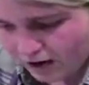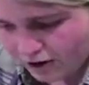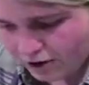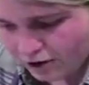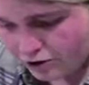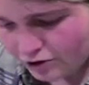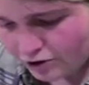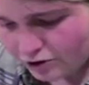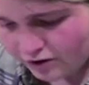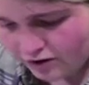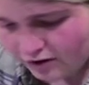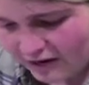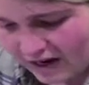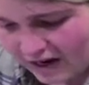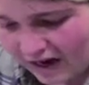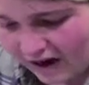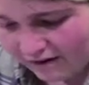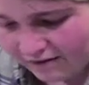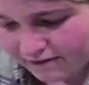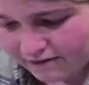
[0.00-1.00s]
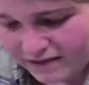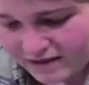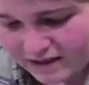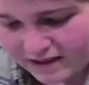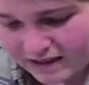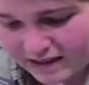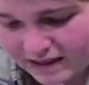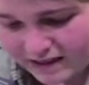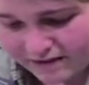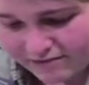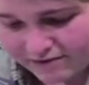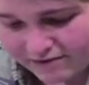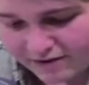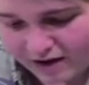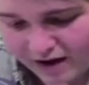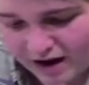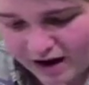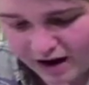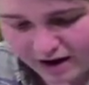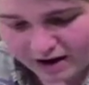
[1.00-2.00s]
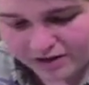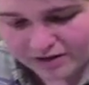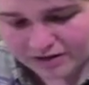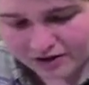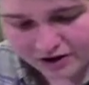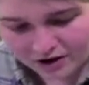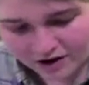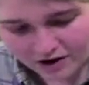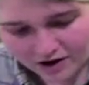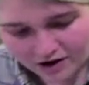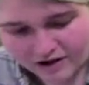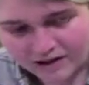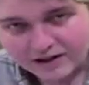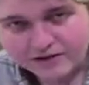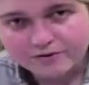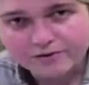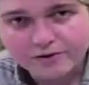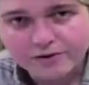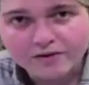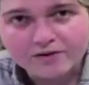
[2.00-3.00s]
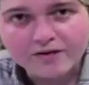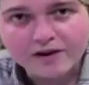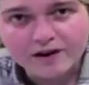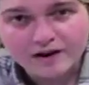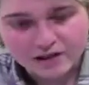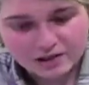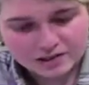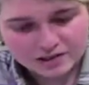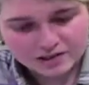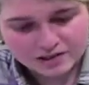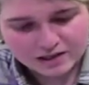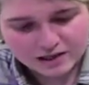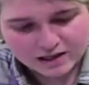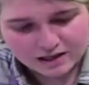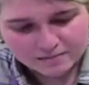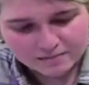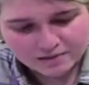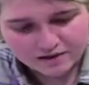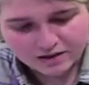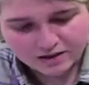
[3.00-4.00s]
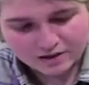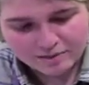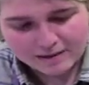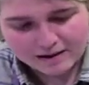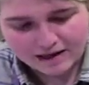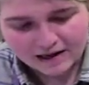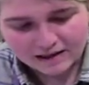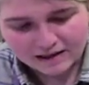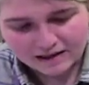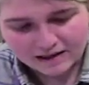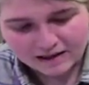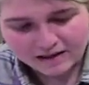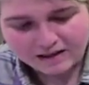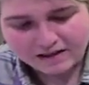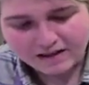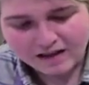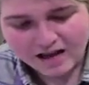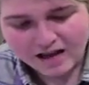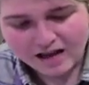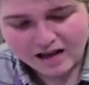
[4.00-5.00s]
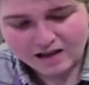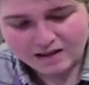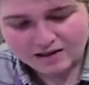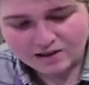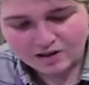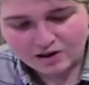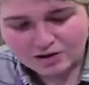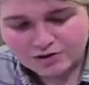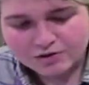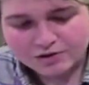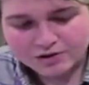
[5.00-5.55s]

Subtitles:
You don't have to leave the garlic for a very long time in your pan. As long as